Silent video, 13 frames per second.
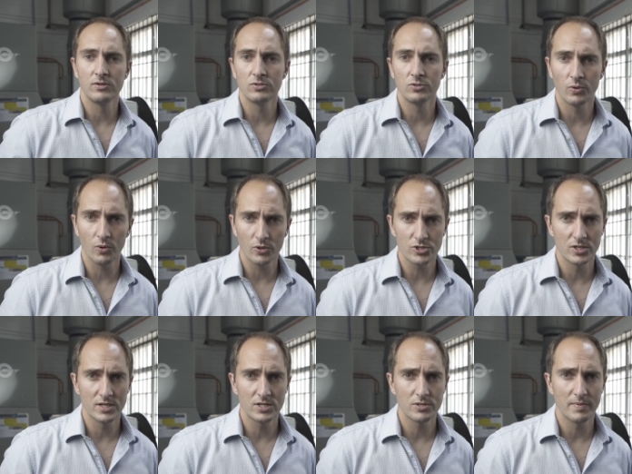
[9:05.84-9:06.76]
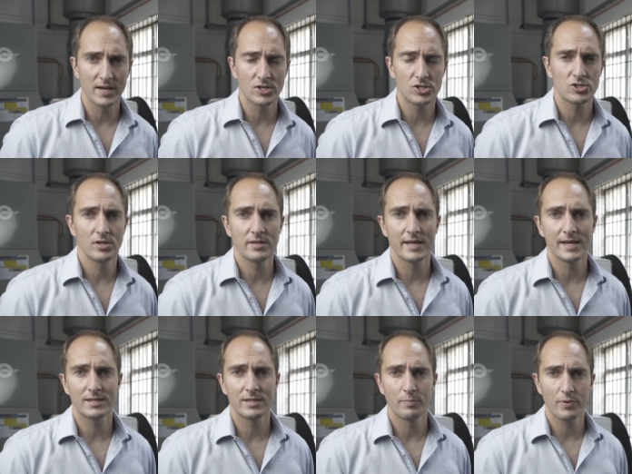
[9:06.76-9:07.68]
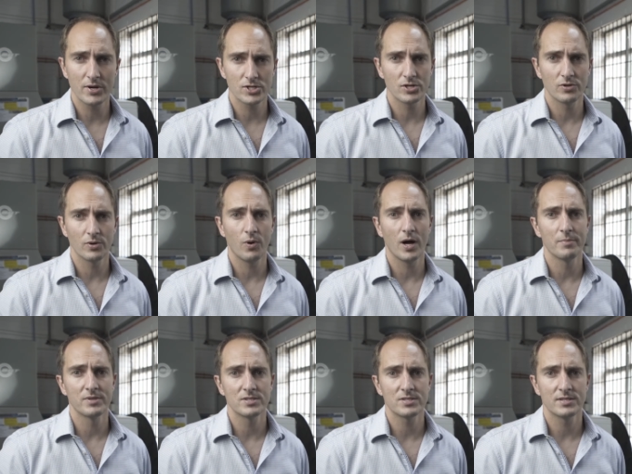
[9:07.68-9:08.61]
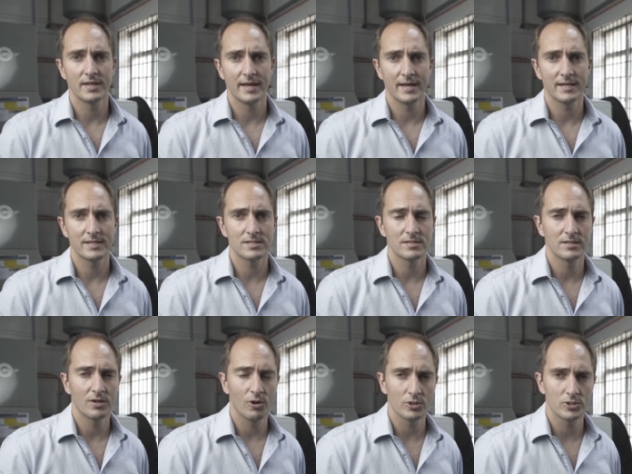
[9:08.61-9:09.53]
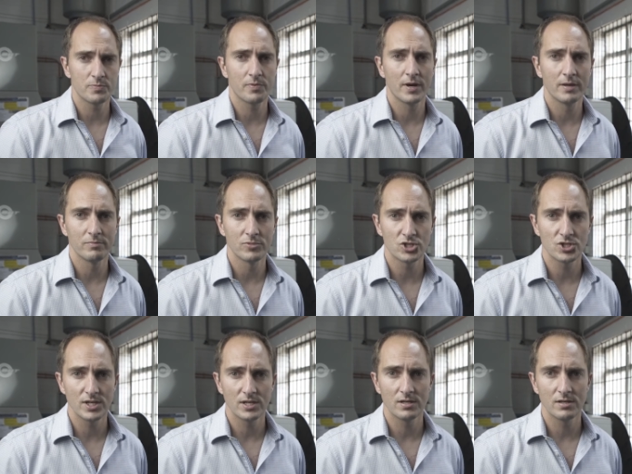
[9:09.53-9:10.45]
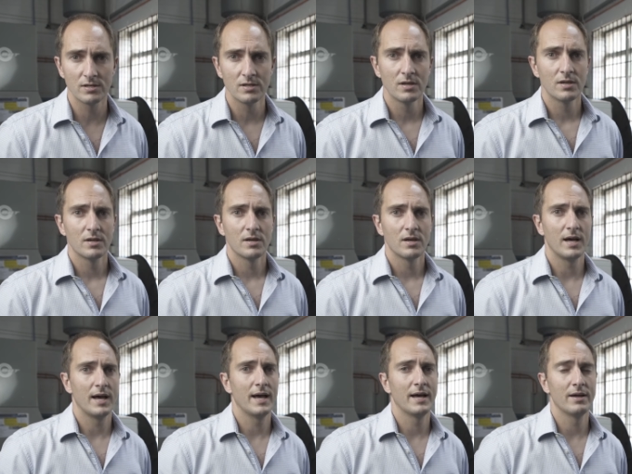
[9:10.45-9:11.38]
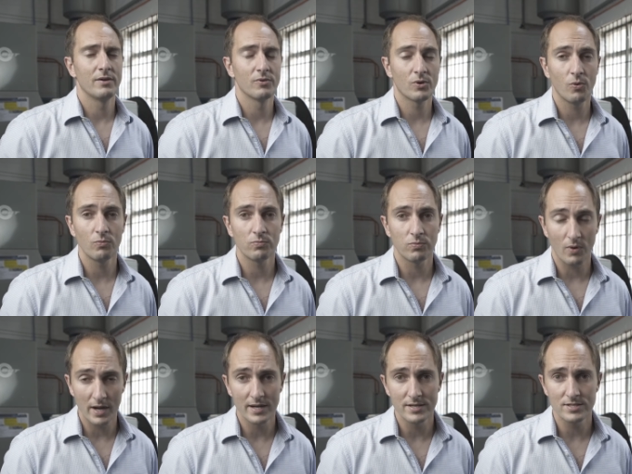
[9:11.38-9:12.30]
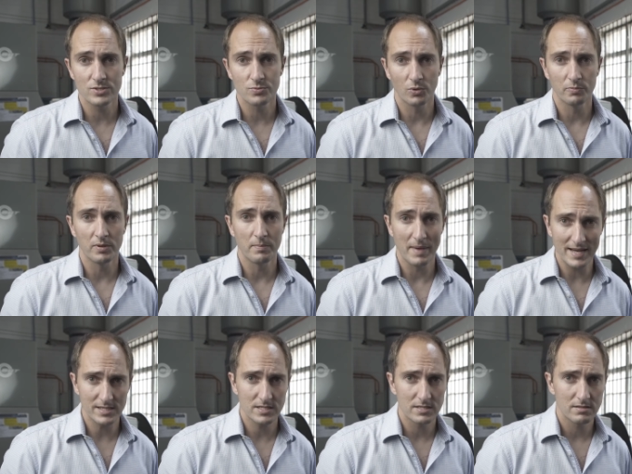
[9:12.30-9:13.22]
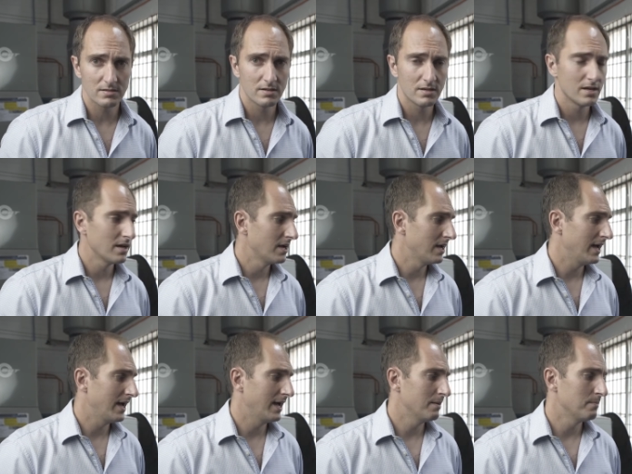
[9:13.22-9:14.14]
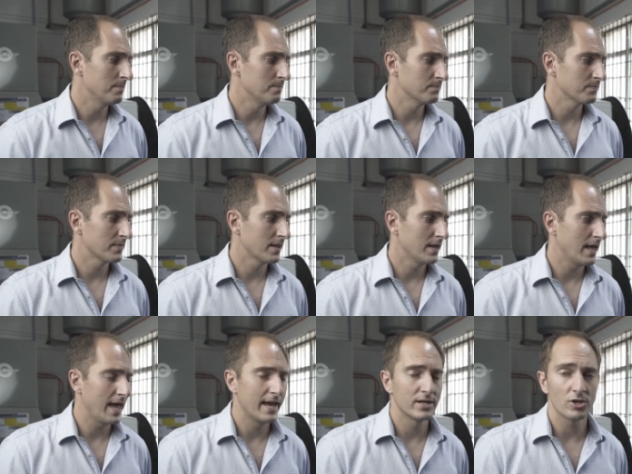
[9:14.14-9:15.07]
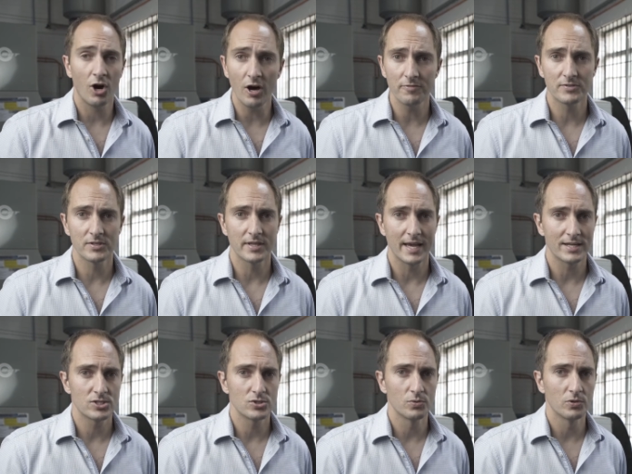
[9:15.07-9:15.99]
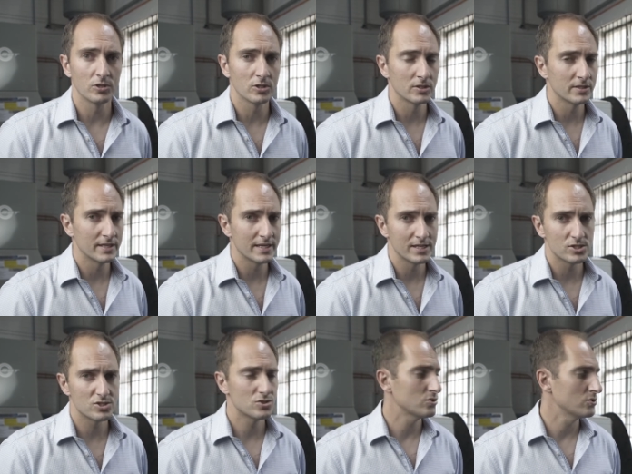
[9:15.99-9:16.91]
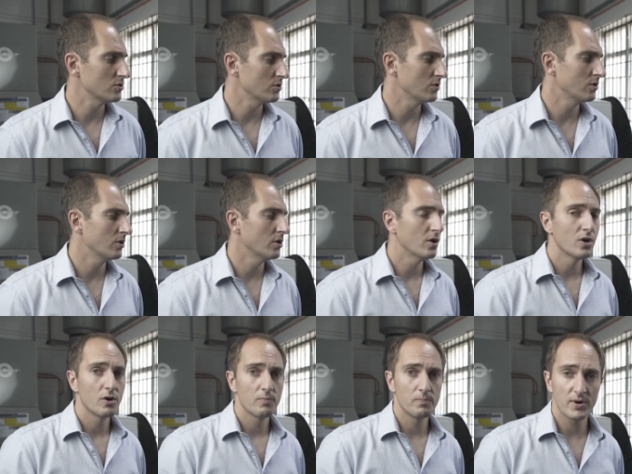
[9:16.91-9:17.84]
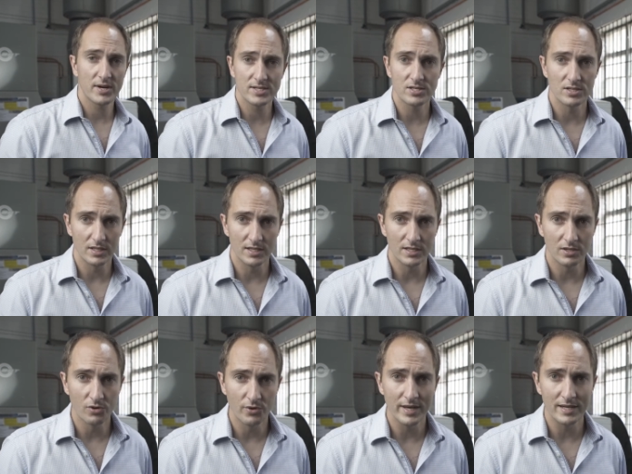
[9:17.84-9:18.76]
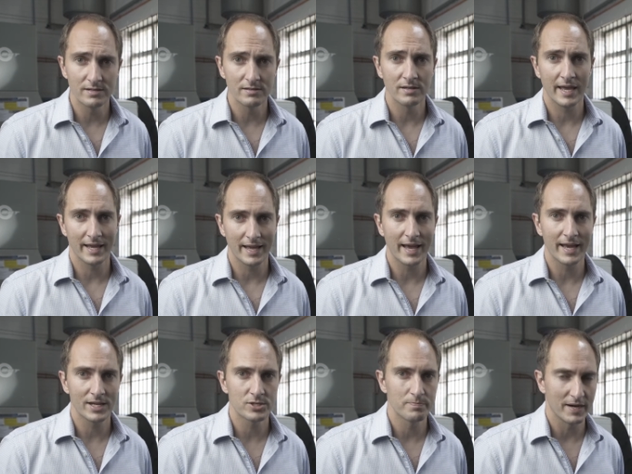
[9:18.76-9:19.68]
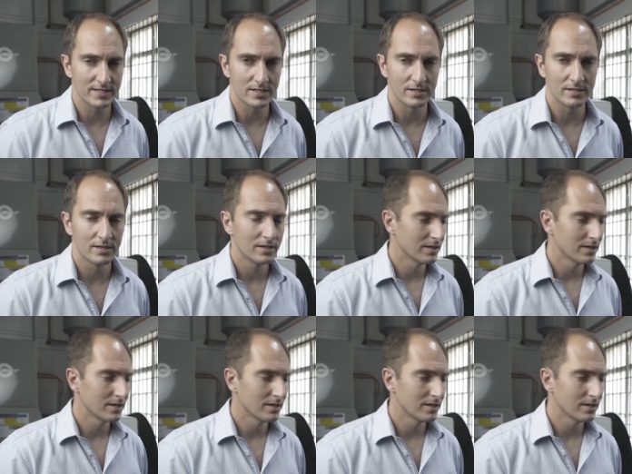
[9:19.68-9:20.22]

You will also need to make sure that the pressure requirements that the cold spray machine uh, requires will be met. Um, and after that, you will need to press the green engage button